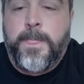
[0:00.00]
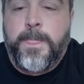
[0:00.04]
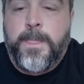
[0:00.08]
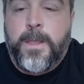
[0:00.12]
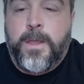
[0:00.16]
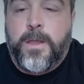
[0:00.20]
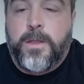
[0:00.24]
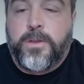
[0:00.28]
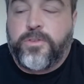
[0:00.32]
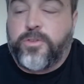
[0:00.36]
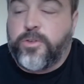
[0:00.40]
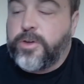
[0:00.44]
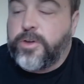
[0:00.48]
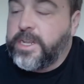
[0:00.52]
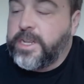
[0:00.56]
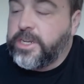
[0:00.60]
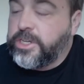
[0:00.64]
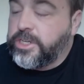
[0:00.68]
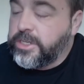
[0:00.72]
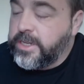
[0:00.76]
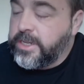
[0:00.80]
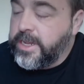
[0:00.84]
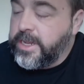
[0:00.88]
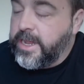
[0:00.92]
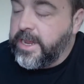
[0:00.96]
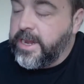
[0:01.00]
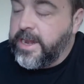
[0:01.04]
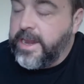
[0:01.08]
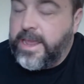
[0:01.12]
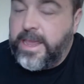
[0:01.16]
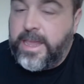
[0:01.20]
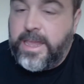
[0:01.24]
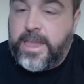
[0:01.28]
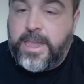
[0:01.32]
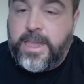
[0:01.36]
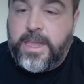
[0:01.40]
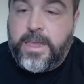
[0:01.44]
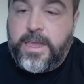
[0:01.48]
traditionally an
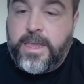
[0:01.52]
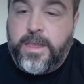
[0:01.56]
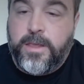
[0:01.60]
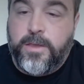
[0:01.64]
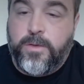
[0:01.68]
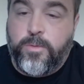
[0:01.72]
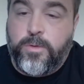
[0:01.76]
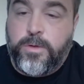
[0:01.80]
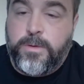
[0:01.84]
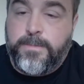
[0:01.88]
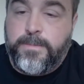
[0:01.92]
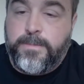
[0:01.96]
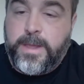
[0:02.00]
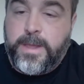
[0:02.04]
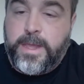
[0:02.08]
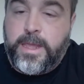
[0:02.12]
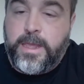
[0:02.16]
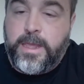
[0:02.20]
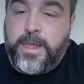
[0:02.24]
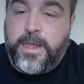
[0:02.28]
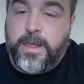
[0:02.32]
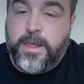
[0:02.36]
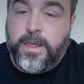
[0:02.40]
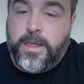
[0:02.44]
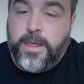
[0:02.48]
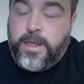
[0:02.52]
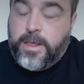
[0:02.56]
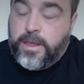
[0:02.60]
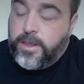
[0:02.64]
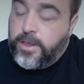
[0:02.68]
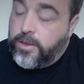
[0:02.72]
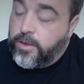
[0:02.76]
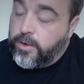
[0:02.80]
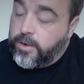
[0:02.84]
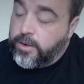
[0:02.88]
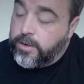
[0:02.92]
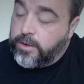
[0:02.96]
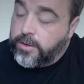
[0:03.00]
E would be
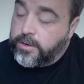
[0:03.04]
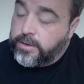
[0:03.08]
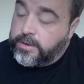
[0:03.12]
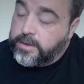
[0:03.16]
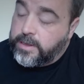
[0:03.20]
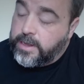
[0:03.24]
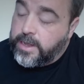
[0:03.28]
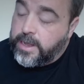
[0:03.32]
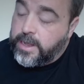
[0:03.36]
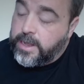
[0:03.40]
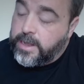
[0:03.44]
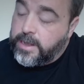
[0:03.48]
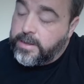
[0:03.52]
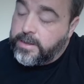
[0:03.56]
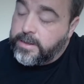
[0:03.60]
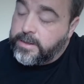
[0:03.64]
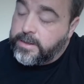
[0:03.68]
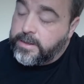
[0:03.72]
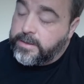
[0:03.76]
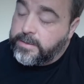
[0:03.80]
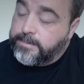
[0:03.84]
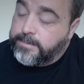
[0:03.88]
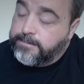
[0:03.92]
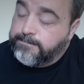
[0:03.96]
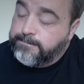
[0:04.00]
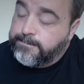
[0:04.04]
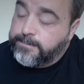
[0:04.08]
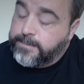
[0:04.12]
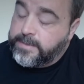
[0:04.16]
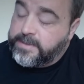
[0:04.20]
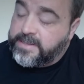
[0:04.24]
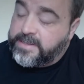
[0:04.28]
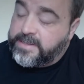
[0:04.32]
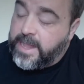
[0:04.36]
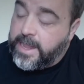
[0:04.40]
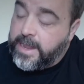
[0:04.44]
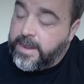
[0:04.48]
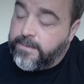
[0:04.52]
your
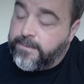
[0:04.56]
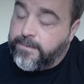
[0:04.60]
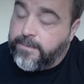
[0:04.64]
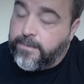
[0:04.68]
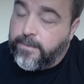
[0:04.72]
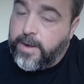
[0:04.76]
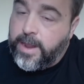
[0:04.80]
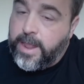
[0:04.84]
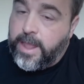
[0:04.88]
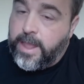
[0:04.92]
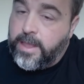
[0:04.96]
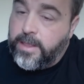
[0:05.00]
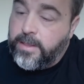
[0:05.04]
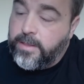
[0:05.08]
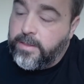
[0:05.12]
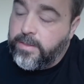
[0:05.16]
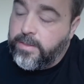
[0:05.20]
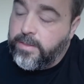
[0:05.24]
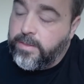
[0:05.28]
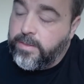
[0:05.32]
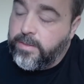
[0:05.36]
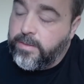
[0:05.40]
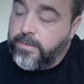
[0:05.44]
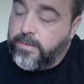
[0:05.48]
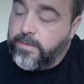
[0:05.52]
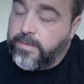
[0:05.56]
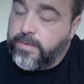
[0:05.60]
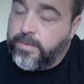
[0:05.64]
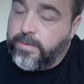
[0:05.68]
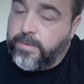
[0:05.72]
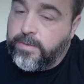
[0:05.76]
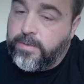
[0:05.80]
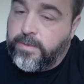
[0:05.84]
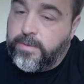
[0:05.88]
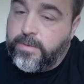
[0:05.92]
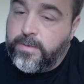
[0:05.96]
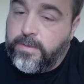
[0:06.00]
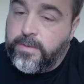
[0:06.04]
second fret,
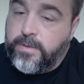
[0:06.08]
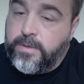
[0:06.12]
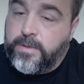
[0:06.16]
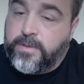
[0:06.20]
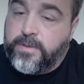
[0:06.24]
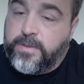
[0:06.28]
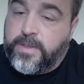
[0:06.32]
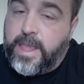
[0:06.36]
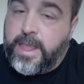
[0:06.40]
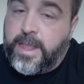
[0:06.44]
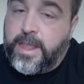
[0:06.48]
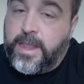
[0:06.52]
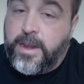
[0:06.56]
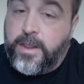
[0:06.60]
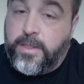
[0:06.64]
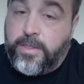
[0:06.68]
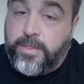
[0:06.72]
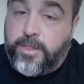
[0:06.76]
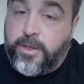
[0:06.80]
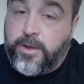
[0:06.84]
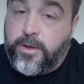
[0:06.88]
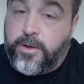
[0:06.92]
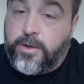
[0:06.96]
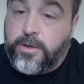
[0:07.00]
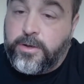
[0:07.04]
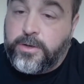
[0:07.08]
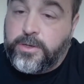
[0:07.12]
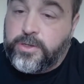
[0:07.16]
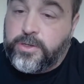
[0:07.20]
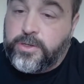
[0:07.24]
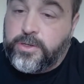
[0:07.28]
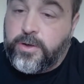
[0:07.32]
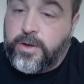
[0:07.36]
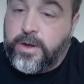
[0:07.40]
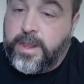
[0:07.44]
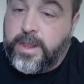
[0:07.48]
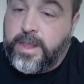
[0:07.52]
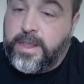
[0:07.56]
second and third
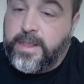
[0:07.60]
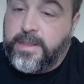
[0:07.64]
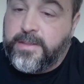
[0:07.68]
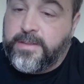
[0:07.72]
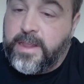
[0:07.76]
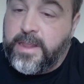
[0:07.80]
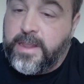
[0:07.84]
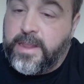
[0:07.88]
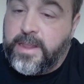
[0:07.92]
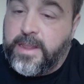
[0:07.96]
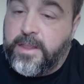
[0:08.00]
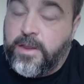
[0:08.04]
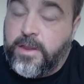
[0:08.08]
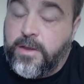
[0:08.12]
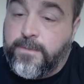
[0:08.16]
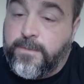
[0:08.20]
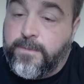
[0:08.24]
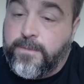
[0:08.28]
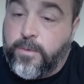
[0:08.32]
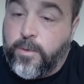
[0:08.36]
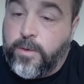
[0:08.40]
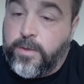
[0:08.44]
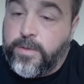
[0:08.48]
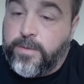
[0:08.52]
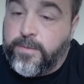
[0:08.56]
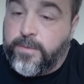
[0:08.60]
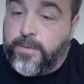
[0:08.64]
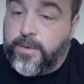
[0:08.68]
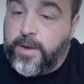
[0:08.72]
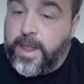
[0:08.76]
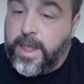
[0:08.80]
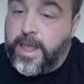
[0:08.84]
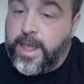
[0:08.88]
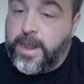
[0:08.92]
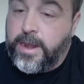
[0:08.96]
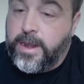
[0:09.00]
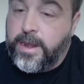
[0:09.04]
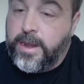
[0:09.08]
strings, and then your fourth
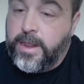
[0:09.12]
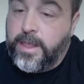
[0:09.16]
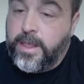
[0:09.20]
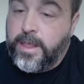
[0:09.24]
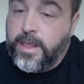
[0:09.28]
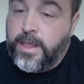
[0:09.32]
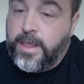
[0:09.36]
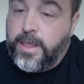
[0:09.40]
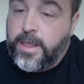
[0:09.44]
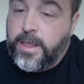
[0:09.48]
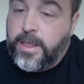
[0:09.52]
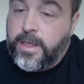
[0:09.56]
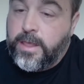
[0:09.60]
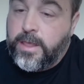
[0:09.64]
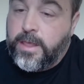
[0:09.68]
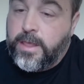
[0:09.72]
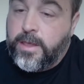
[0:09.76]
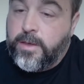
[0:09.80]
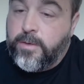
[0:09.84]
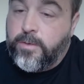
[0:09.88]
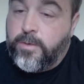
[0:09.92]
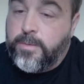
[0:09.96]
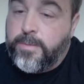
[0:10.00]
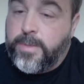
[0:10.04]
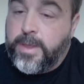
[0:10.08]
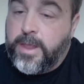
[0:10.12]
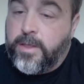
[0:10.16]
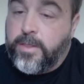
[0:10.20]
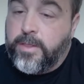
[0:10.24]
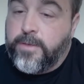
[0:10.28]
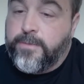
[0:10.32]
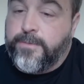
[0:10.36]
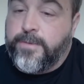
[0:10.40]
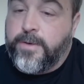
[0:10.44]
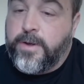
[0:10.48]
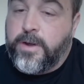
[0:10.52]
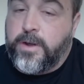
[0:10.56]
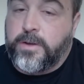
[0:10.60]
fret would be on the
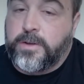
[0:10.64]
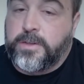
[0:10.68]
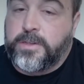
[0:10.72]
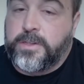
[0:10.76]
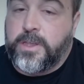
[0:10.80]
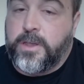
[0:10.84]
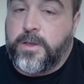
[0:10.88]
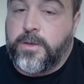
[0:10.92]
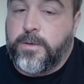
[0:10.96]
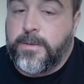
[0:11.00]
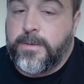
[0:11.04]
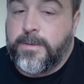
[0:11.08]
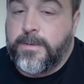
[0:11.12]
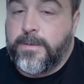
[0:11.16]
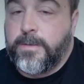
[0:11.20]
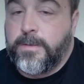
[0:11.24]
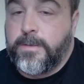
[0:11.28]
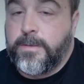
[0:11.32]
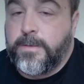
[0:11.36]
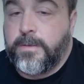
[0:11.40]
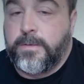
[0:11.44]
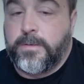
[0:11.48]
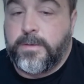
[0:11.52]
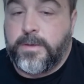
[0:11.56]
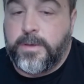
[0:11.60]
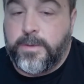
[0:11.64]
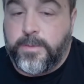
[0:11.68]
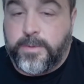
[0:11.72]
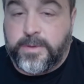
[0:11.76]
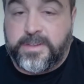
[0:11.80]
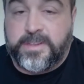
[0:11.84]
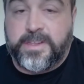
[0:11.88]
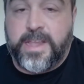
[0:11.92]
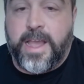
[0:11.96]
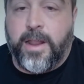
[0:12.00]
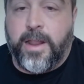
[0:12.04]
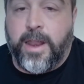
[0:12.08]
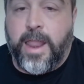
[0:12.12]
first, so it would
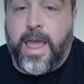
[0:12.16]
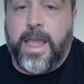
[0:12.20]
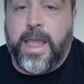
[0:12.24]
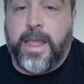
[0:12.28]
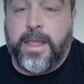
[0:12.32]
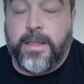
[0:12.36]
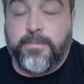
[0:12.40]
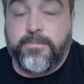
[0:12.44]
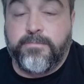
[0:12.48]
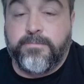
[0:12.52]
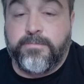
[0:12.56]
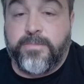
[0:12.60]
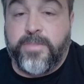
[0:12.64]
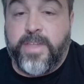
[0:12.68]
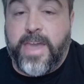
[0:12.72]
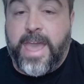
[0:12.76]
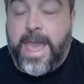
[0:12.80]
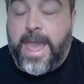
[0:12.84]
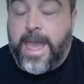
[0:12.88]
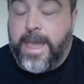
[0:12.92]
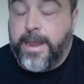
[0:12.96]
sound like that.